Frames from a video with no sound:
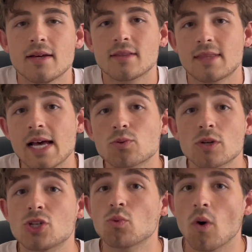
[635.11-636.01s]
That's what
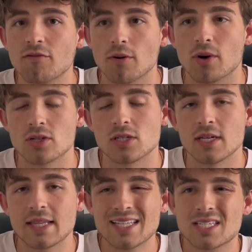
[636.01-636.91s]
you want from Barca. And
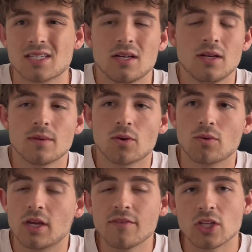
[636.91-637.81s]
that's,
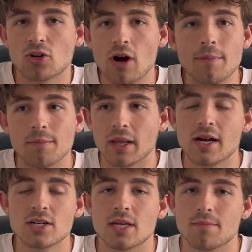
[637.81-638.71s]
given the crop of players
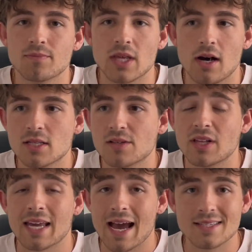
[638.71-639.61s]
that Hansi Flick
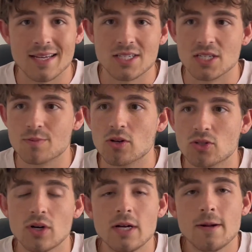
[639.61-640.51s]
has at his
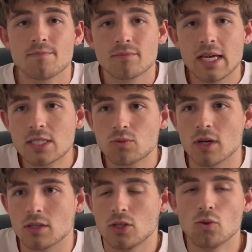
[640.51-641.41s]
disposal, that's what
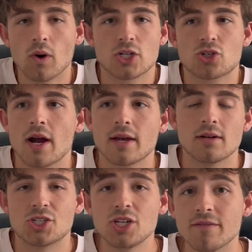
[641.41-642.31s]
you want to try and
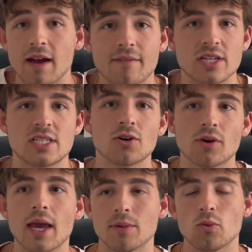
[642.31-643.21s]
achieve every single
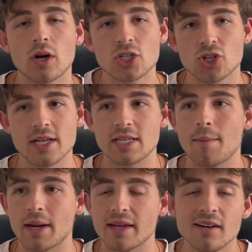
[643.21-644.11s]
game. You want to try and
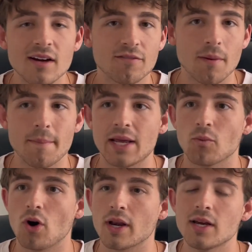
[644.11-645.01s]
dominate from minute
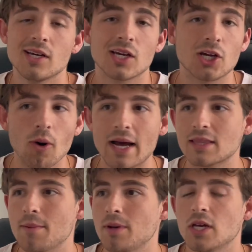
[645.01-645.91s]
one, go at
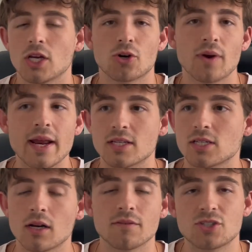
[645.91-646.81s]
them, create a ton
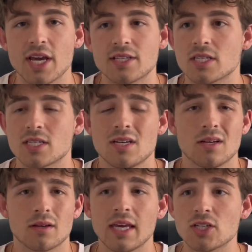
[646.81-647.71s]
of chances,
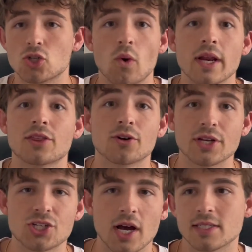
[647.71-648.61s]
get 20, 30
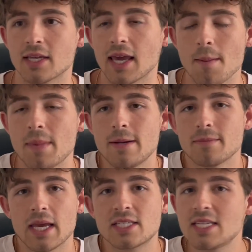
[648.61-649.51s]
shots a game,
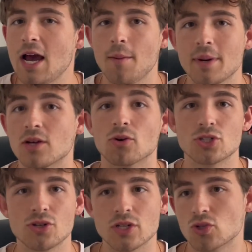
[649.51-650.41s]
and see how many goals you
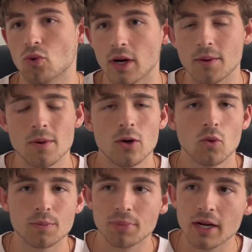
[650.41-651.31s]
can score. And
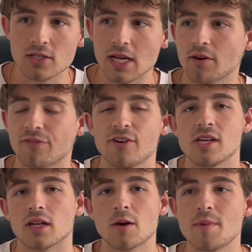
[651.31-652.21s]
with players like Rafinha,
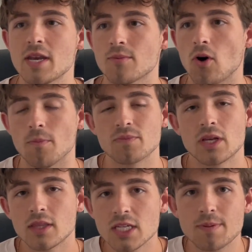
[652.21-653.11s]
Lamine Yamal,
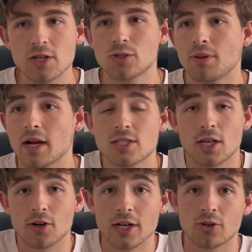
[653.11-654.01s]
these special players that are
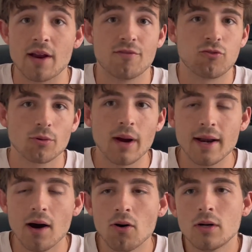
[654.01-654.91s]
in great form right
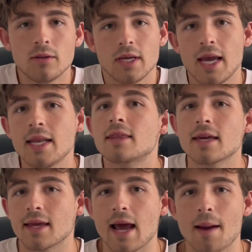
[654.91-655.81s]
now, anything can
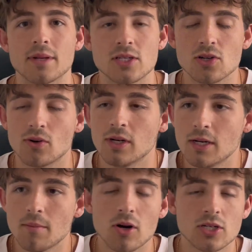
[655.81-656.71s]
happen. So
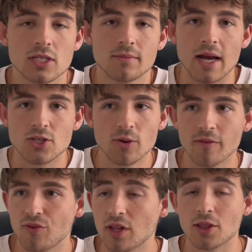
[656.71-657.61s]
Barca, I do have a
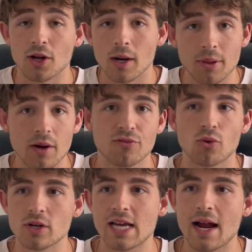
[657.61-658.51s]
feeling they're going to play with 4
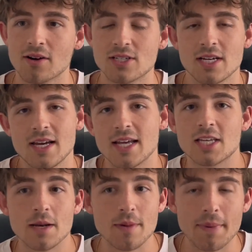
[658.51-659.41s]
attackers. It's going to
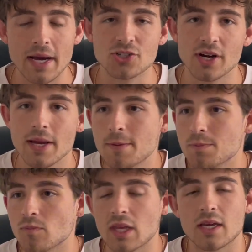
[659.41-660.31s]
be Pedri
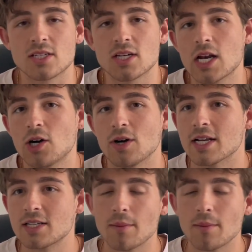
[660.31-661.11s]
and Casado and a double